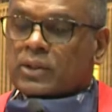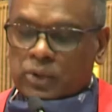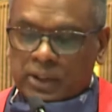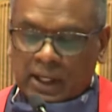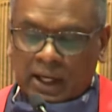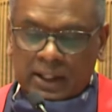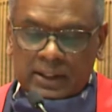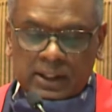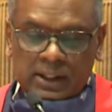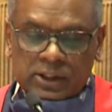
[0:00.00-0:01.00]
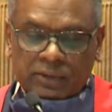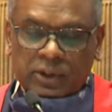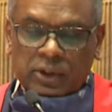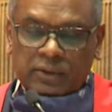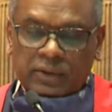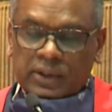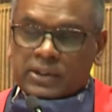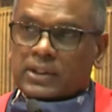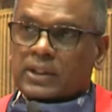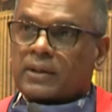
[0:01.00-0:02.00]
to the ideals of the
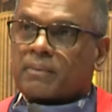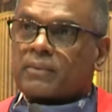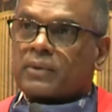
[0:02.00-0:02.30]
university,